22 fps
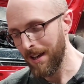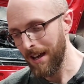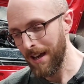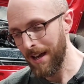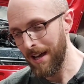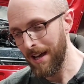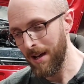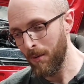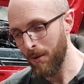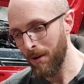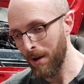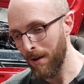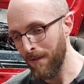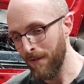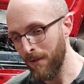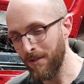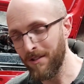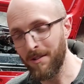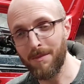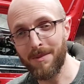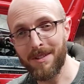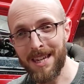We'll go
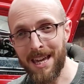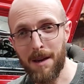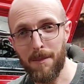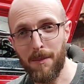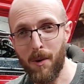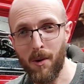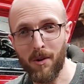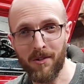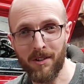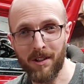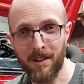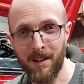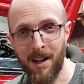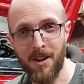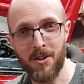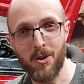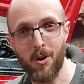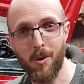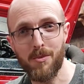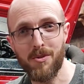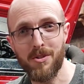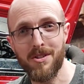through some gearbox and
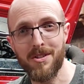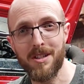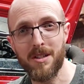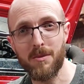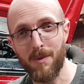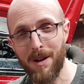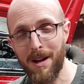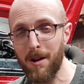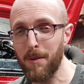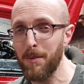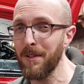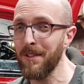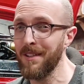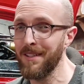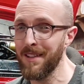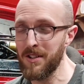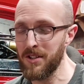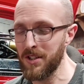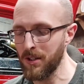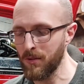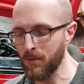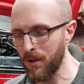clutch options as well, because there's
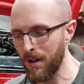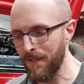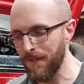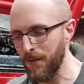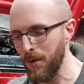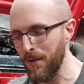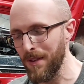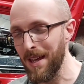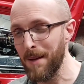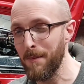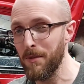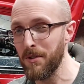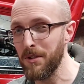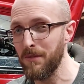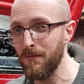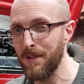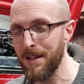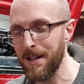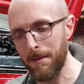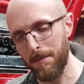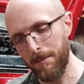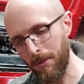actually quite a few of them which are
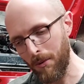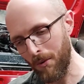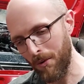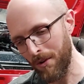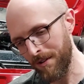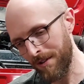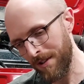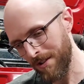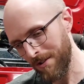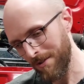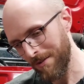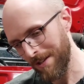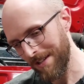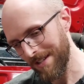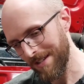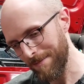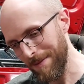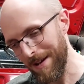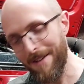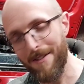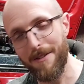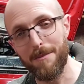really important that you need to
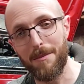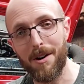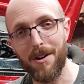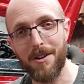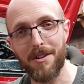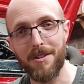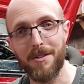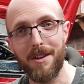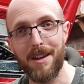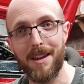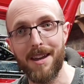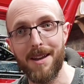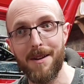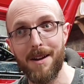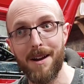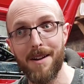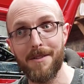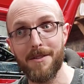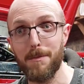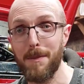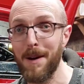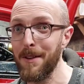bear in mind
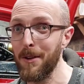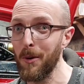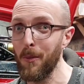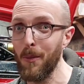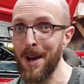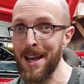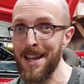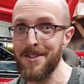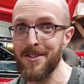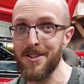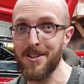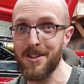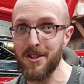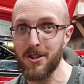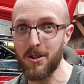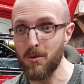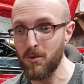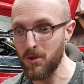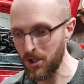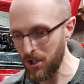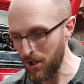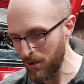depending on what engine that
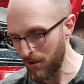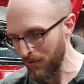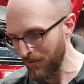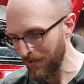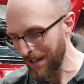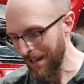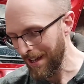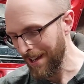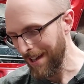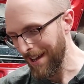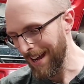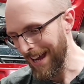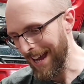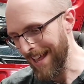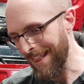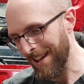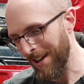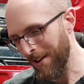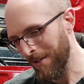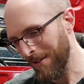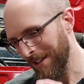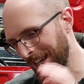you choose. And
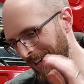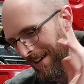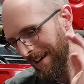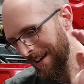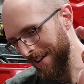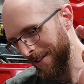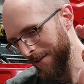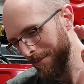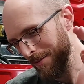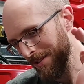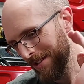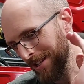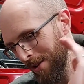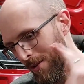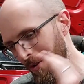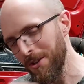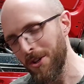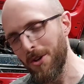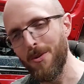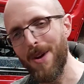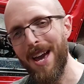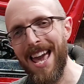then I'll bestow
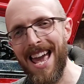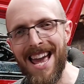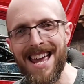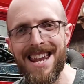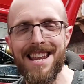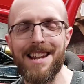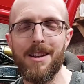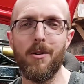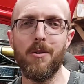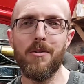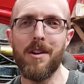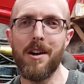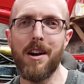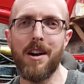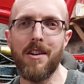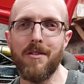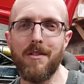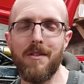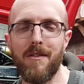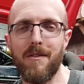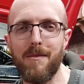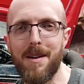on you any little
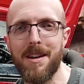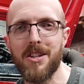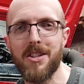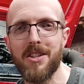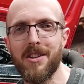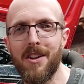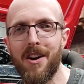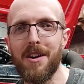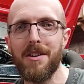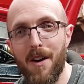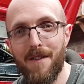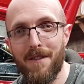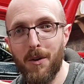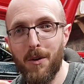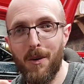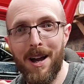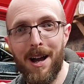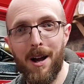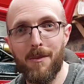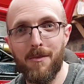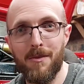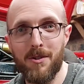nuggets of information that I feel will
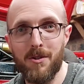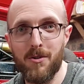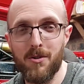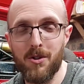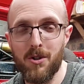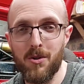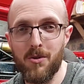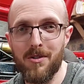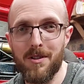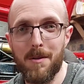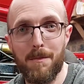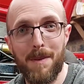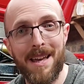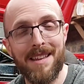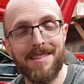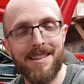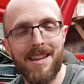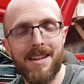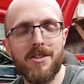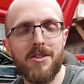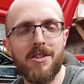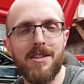help you choose the
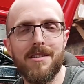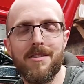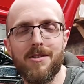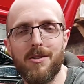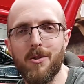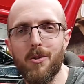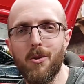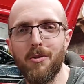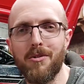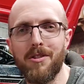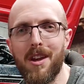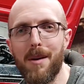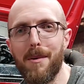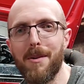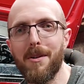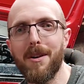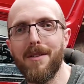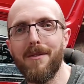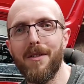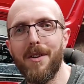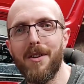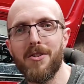best engine to do your turbo
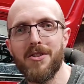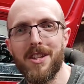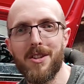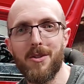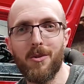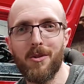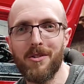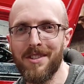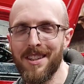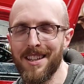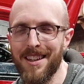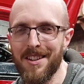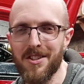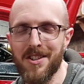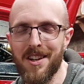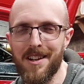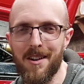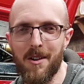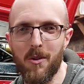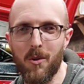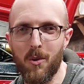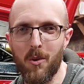conversion in your
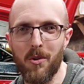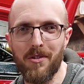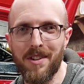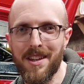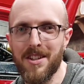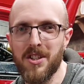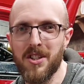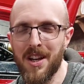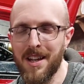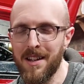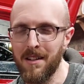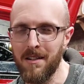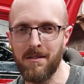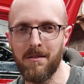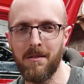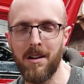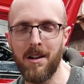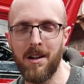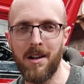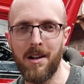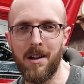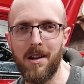Cinquecento or Seicento.
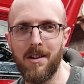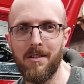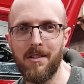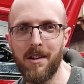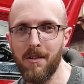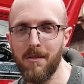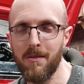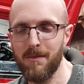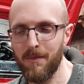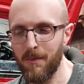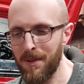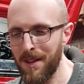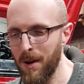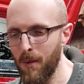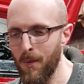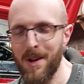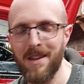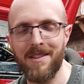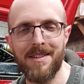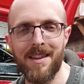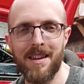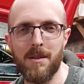So, without
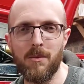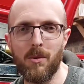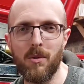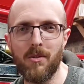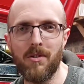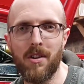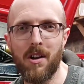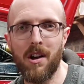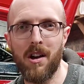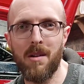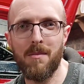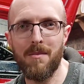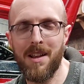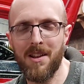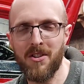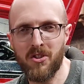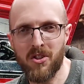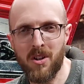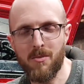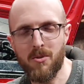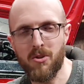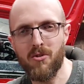wasting any more time, let's
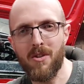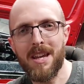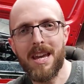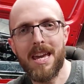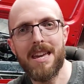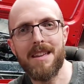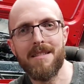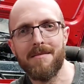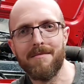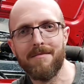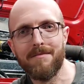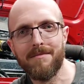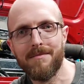jump straight in.